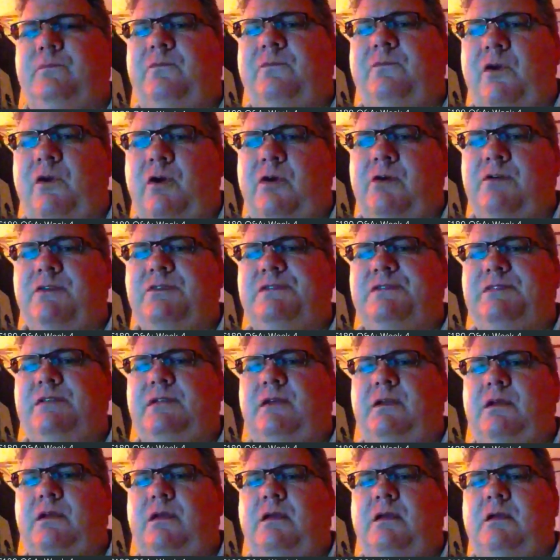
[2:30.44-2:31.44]

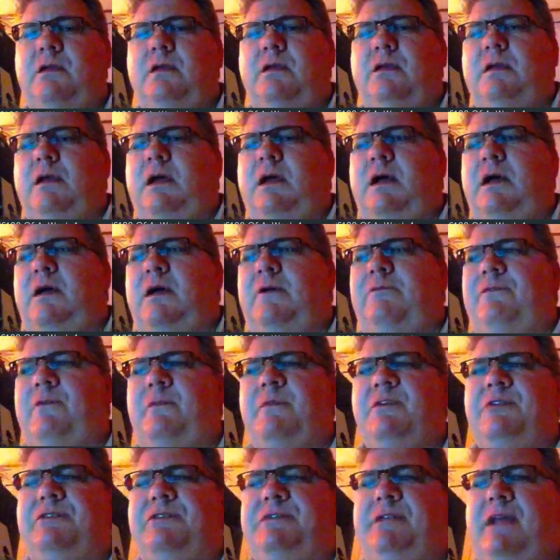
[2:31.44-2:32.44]
first
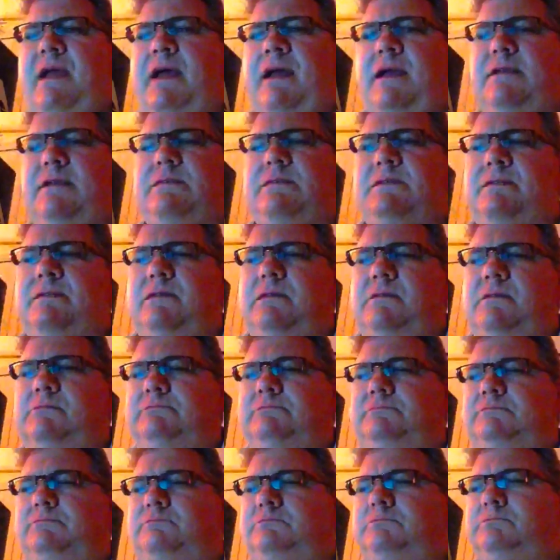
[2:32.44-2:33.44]
from your text.
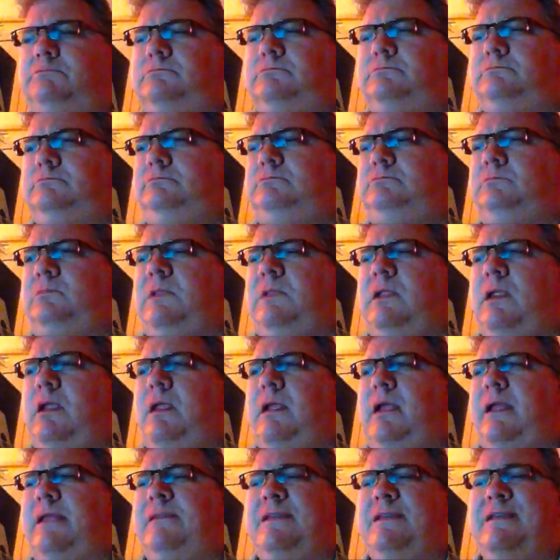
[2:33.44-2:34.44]

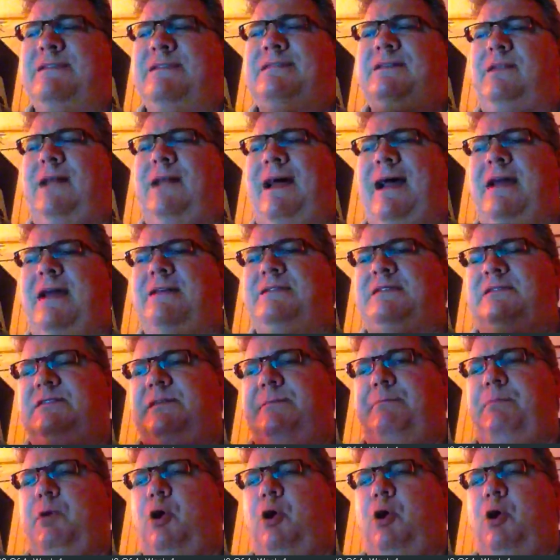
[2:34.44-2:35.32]
In this class, it's a